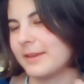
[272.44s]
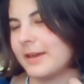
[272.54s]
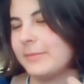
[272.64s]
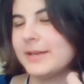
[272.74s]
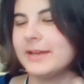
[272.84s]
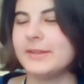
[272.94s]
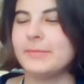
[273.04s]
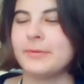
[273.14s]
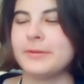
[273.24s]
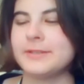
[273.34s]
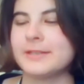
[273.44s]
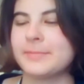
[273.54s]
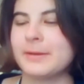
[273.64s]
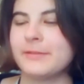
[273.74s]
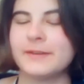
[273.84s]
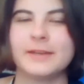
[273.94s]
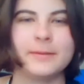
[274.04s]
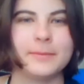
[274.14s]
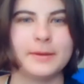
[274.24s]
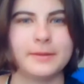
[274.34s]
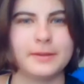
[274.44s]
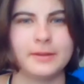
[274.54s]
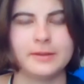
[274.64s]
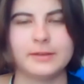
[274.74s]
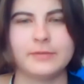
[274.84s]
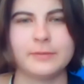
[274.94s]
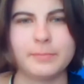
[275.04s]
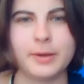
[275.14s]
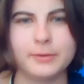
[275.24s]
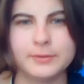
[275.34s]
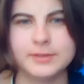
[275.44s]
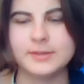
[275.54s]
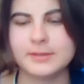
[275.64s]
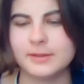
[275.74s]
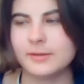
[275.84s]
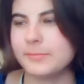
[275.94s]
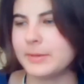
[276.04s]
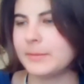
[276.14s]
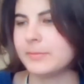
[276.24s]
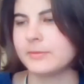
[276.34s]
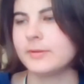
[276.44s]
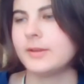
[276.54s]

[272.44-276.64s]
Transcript: I began the project by thinking about the different poses that people